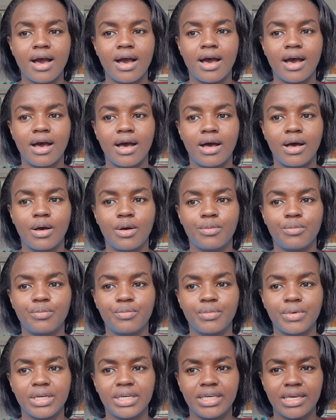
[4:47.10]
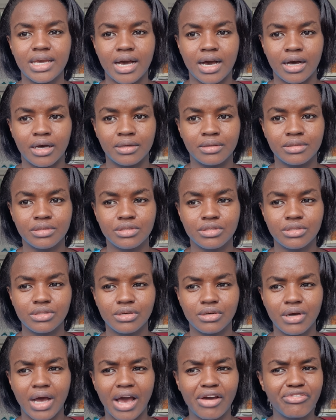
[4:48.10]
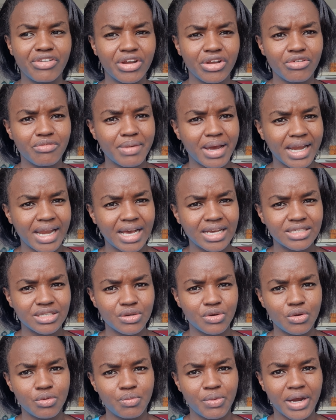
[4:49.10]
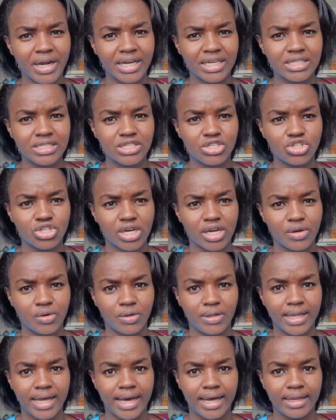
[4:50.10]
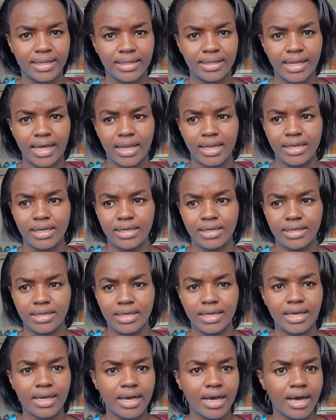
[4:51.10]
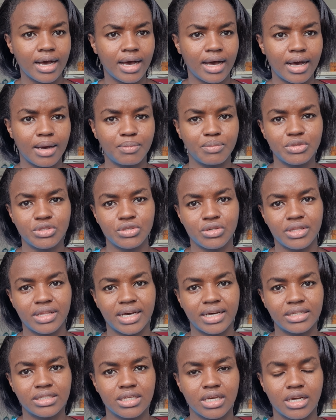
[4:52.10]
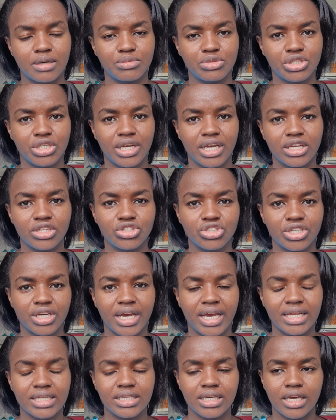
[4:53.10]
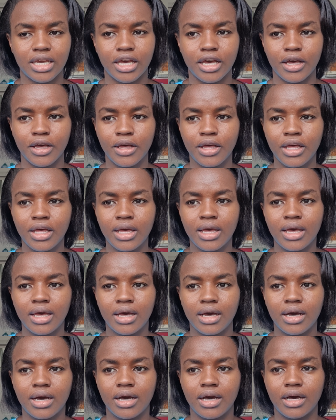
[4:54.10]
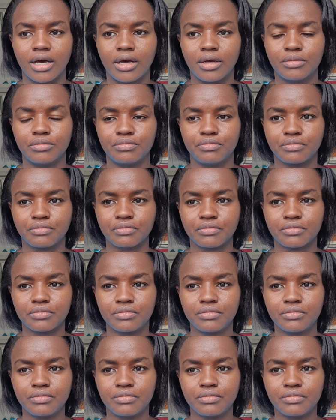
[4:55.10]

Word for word: um, yeah so a friend of mine has a good pregnancy journal i'll, I'll link her up so that um, she can share it here um,